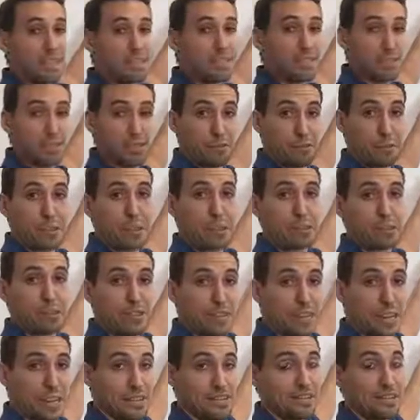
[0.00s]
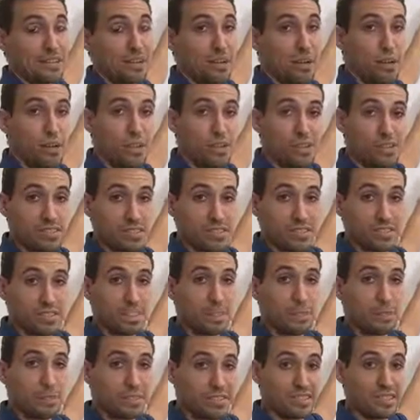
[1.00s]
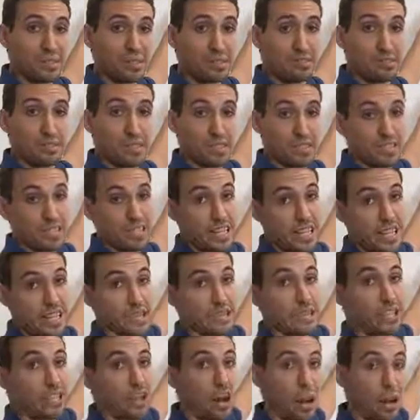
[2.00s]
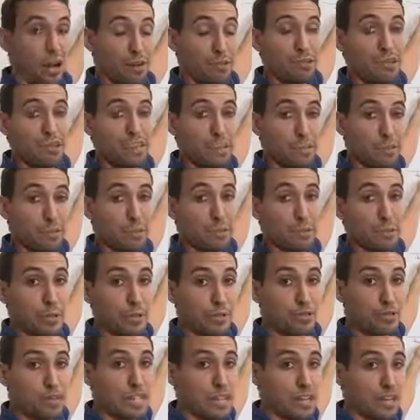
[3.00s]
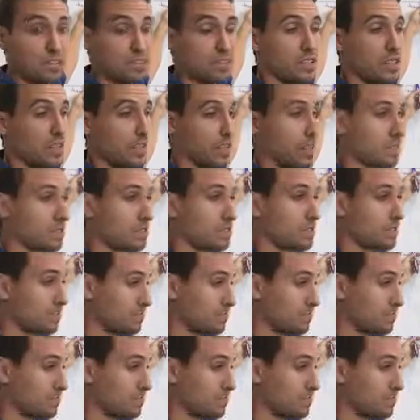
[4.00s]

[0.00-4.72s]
of $300,000, let's keep it simple. Let's say you're going to offer them $300,000.